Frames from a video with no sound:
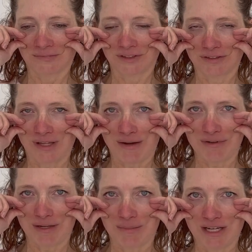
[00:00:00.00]
So that one
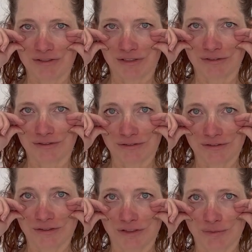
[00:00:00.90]
on me actually hurts
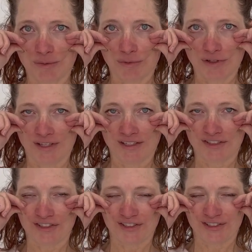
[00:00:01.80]
a little bit more than it
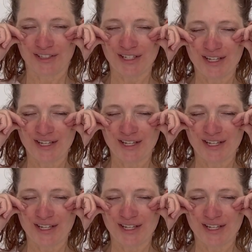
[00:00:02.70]
should.